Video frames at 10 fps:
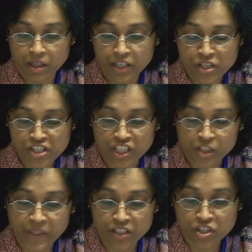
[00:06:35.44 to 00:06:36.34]
education
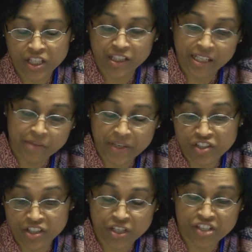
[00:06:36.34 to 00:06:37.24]
expenditure at the
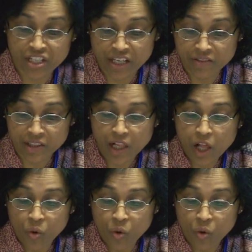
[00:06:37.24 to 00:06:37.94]
elementary education level